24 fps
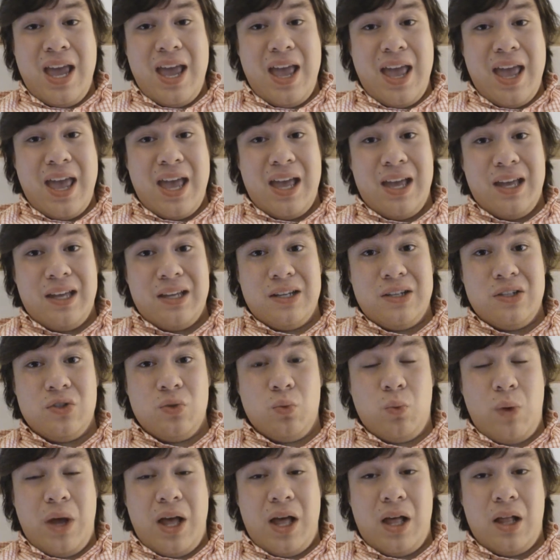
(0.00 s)
And,
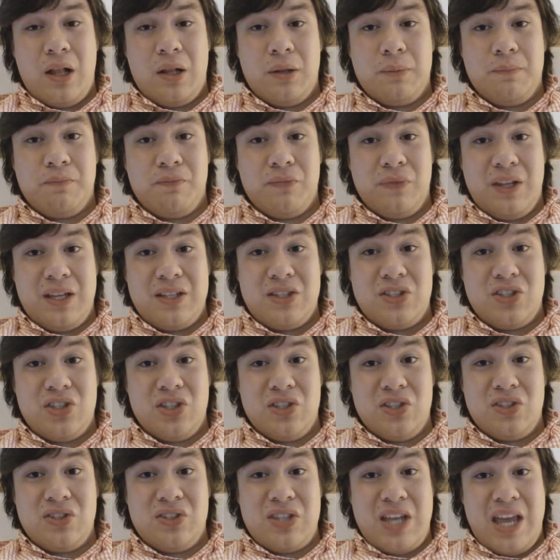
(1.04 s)
well, let's
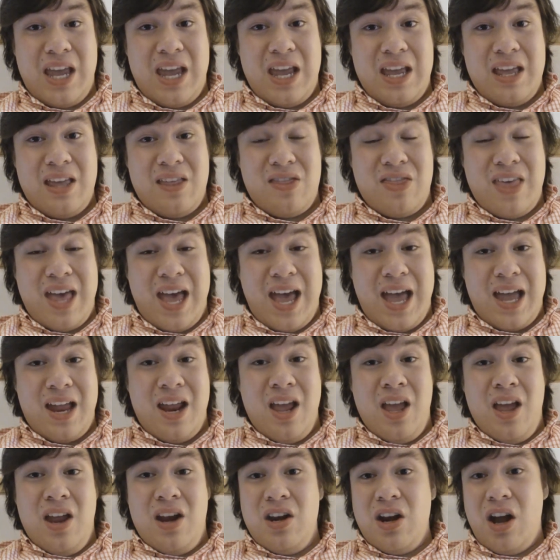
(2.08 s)
just say
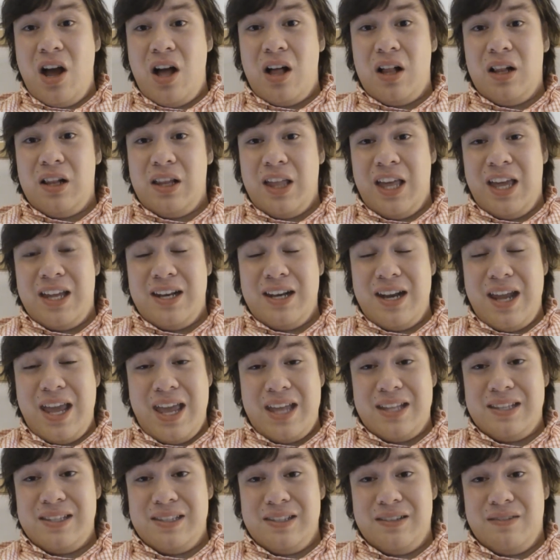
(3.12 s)
that all and,
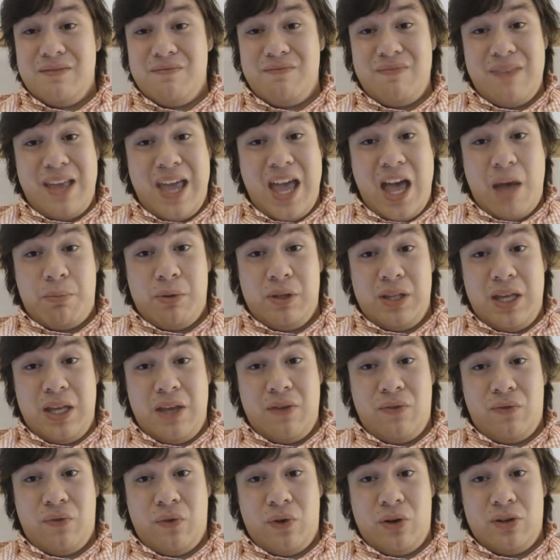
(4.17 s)
and happily
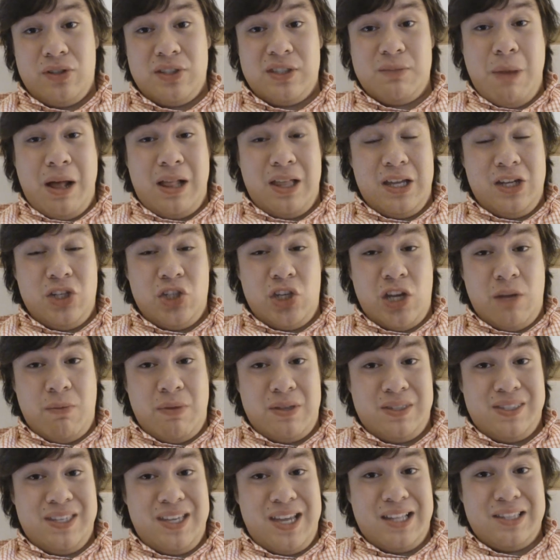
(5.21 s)
for Smelly Jim
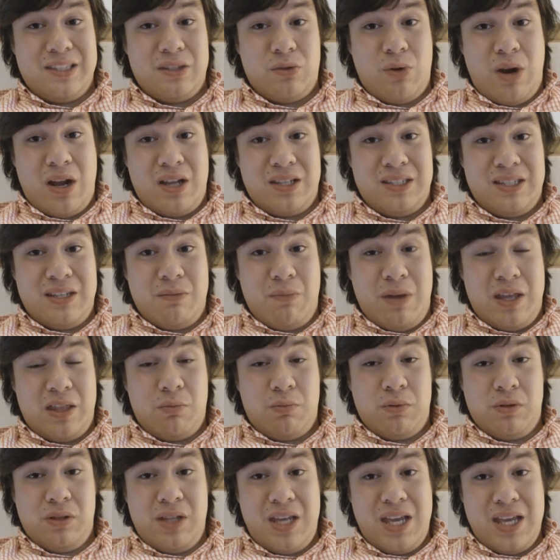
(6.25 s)
as he gets arrested by the
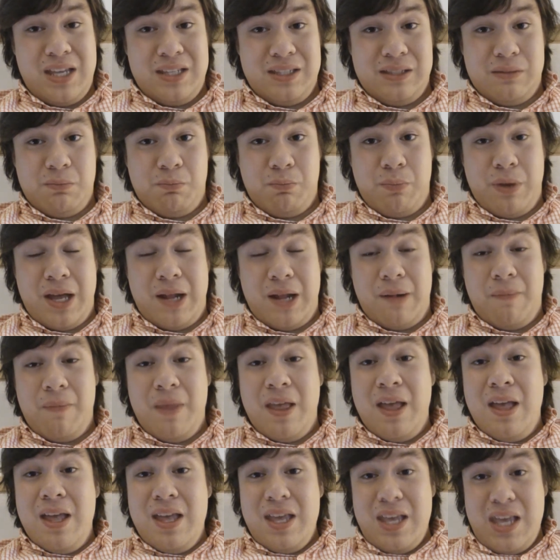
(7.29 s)
police, but
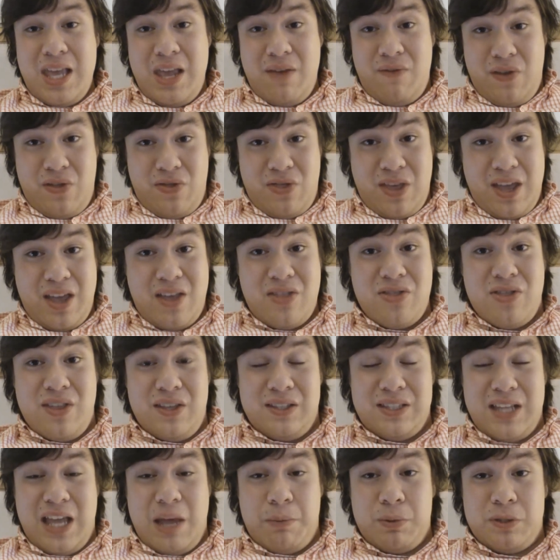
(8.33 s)
even then,
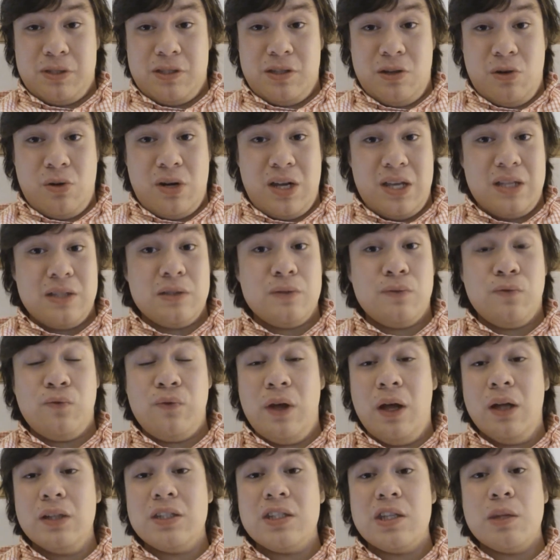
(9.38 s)
this episode is
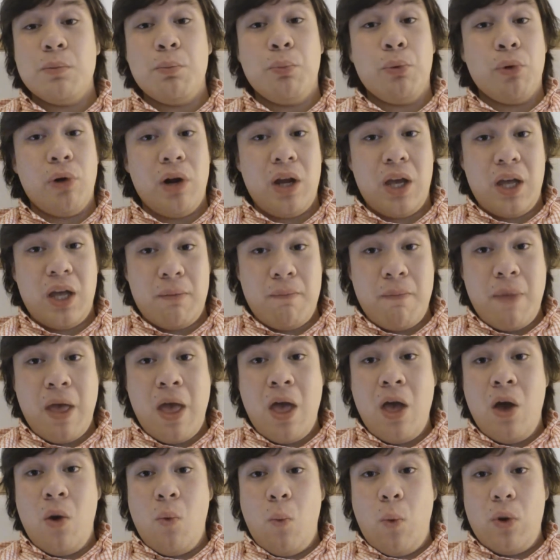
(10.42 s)
filled to the brim
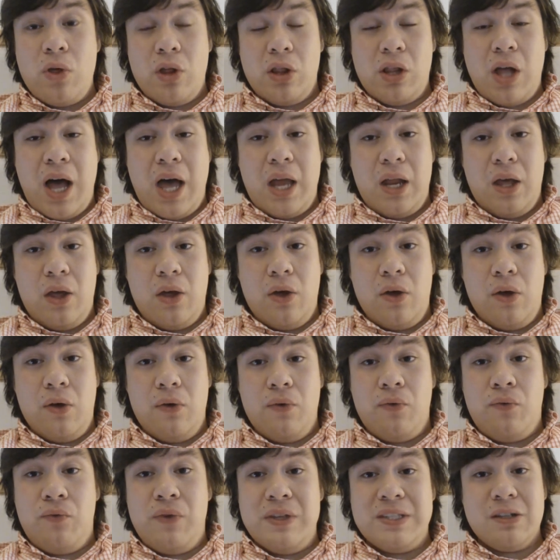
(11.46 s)
with a lot
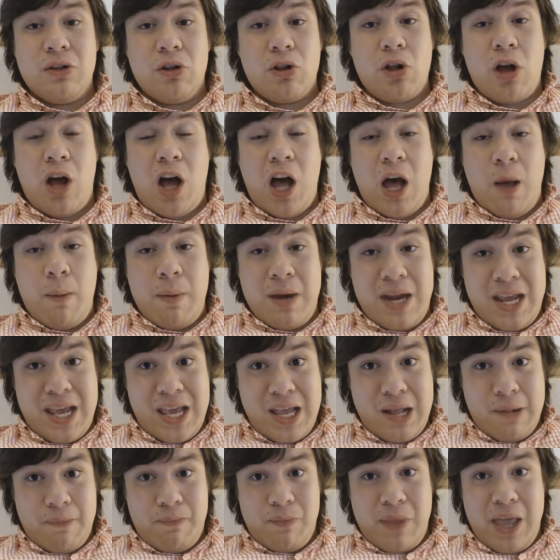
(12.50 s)
of physical
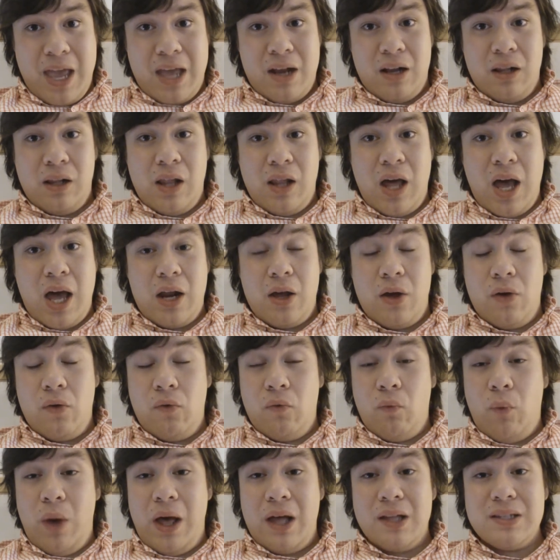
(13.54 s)
comedy and a lot
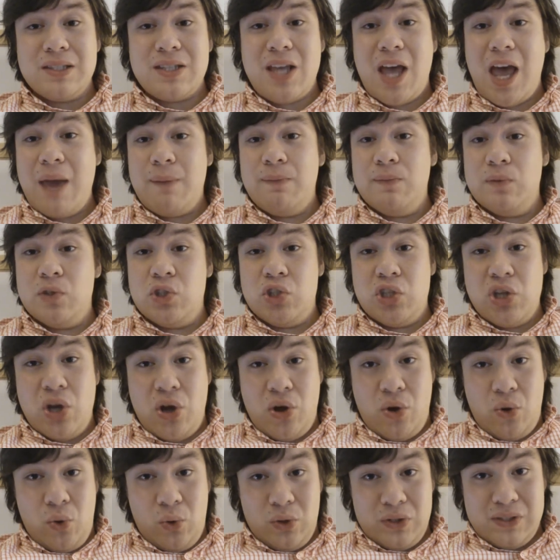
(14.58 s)
of well timed
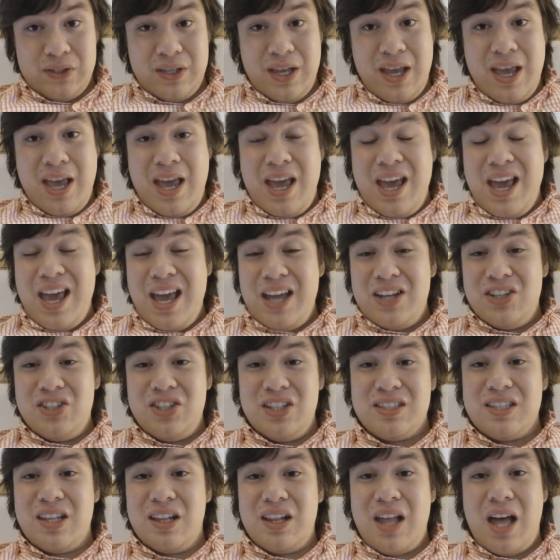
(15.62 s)
jokes and
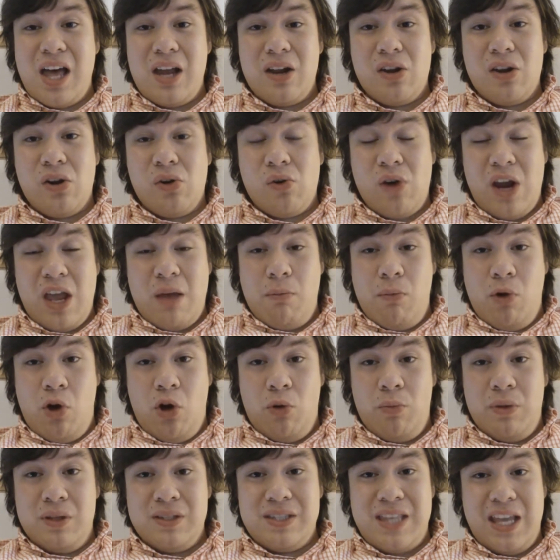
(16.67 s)
just a lot of great
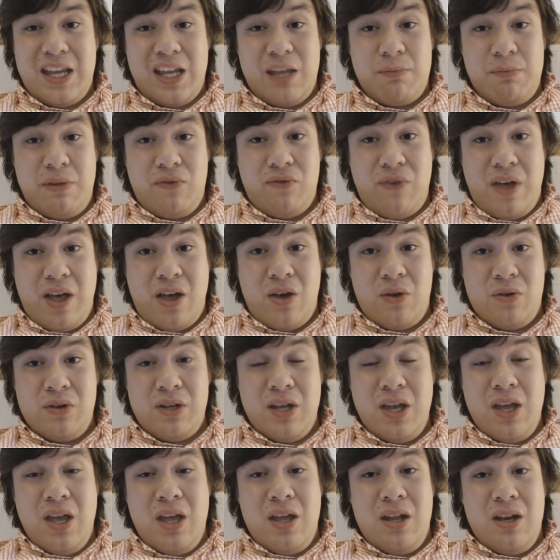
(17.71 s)
moments that can be
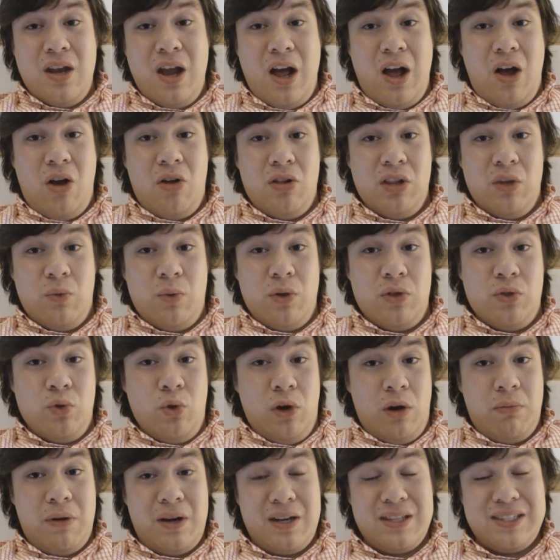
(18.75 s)
found not only with
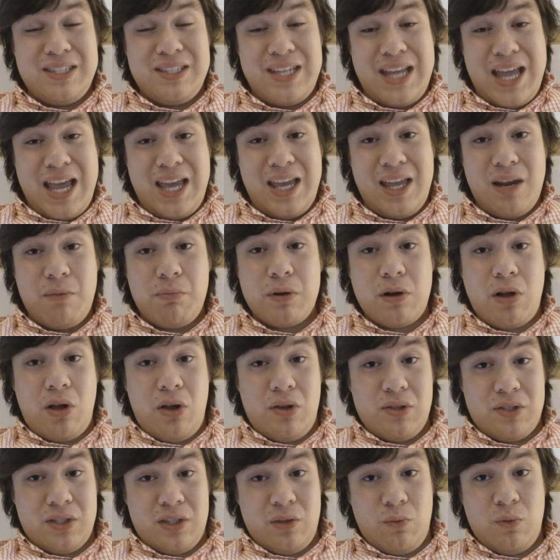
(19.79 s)
Norbert and Daggett, but
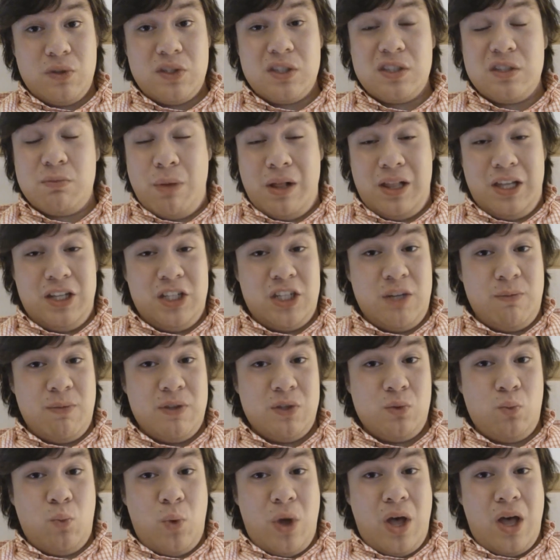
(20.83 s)
also with Smelly Jim
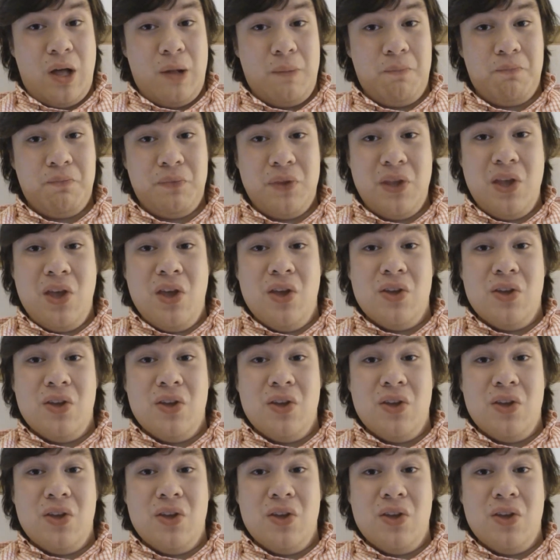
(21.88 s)
as well.